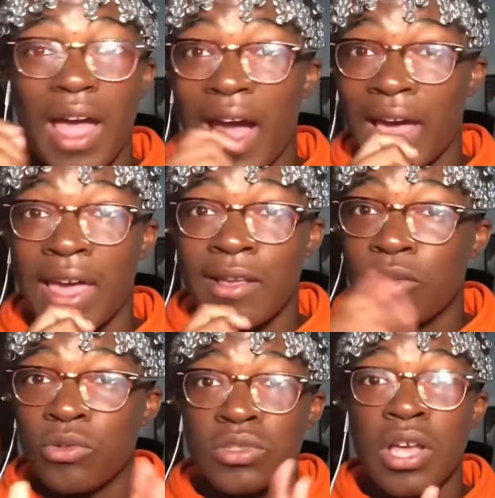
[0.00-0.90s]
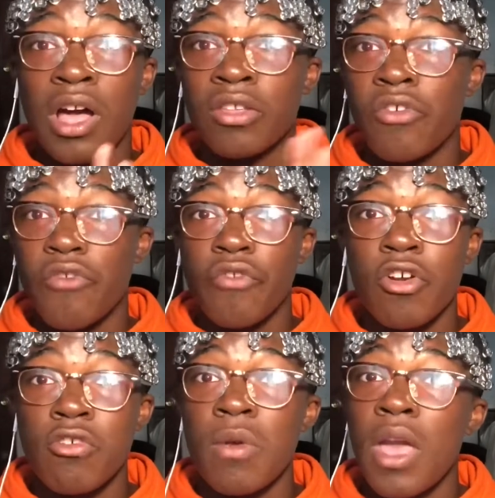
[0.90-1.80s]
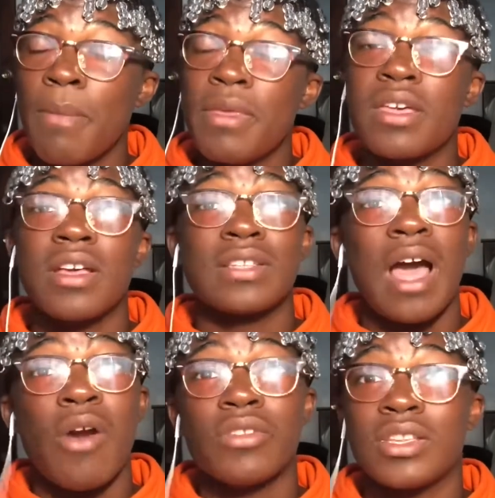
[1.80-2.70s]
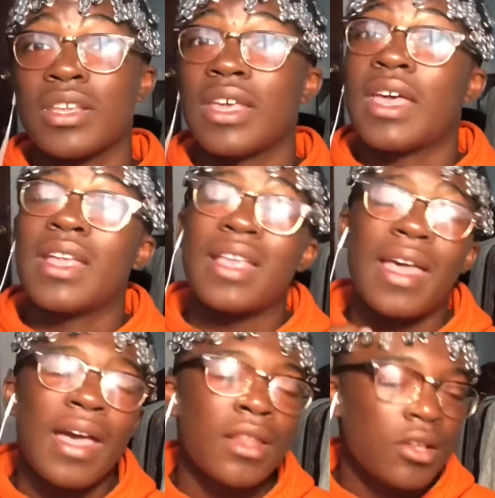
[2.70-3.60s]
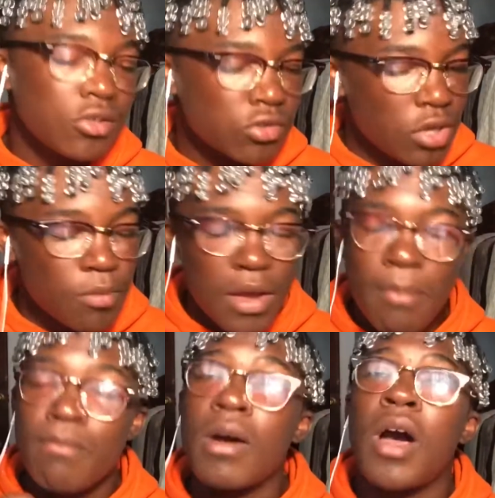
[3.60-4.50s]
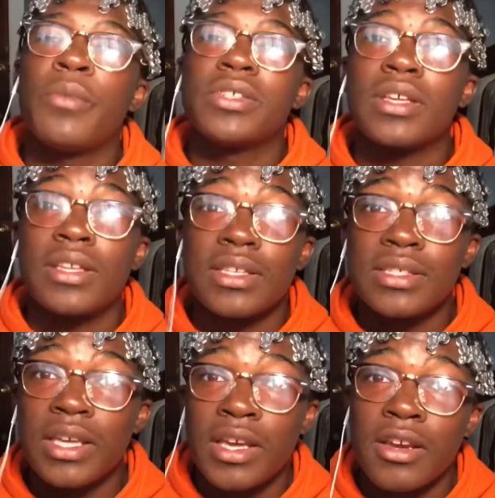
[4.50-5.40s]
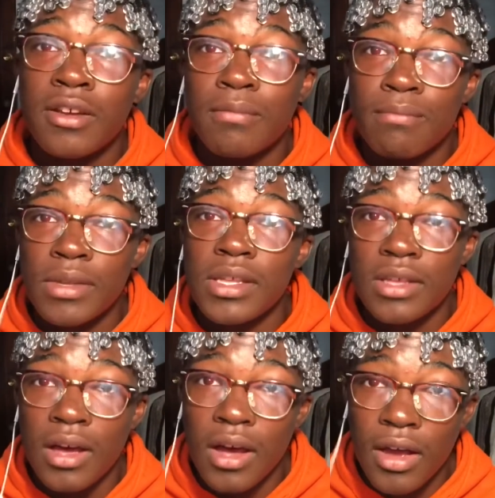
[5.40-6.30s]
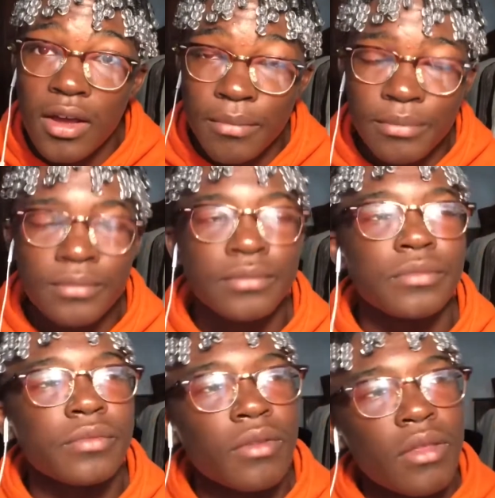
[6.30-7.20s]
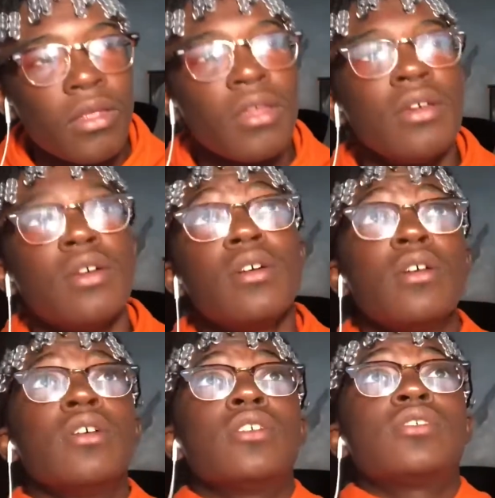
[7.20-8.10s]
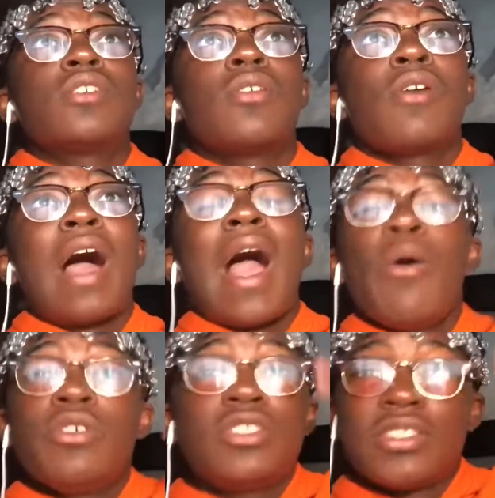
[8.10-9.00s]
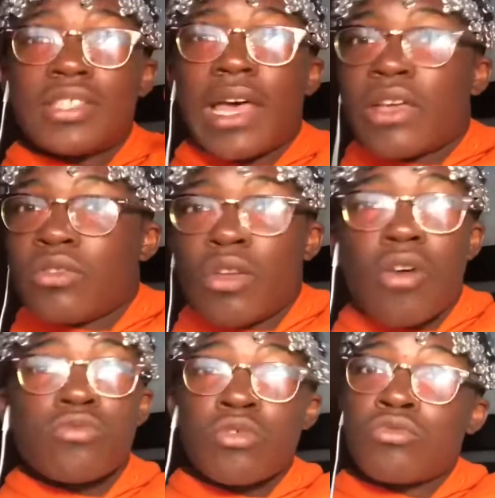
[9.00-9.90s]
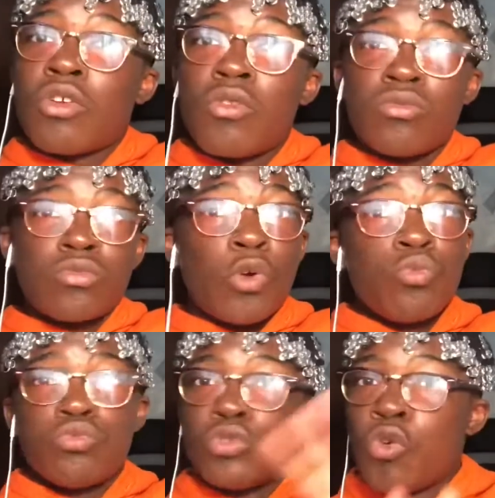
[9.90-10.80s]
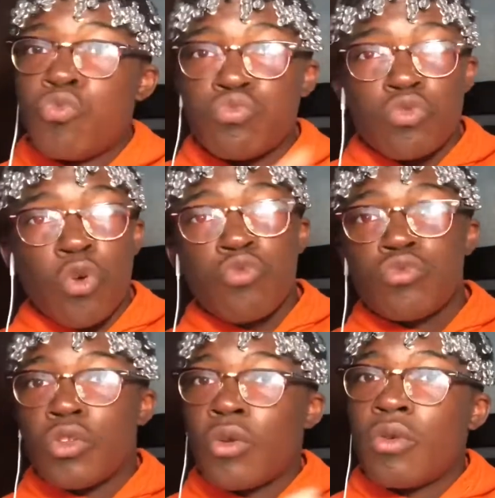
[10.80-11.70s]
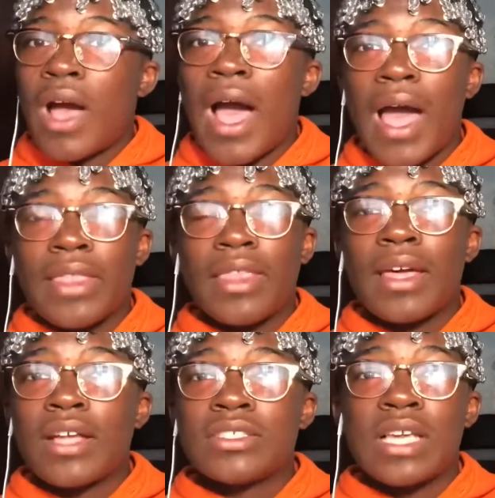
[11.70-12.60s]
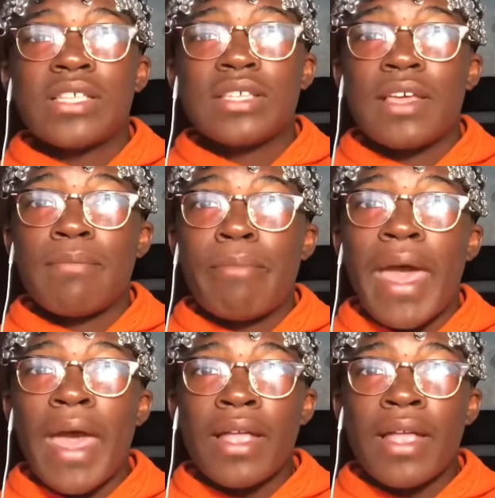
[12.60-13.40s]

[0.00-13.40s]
ate no Zon or Ferrum because I was gonna get in hella trouble. My mom was gonna tear me up. So I was just like, no, no. I think I just ate something bad.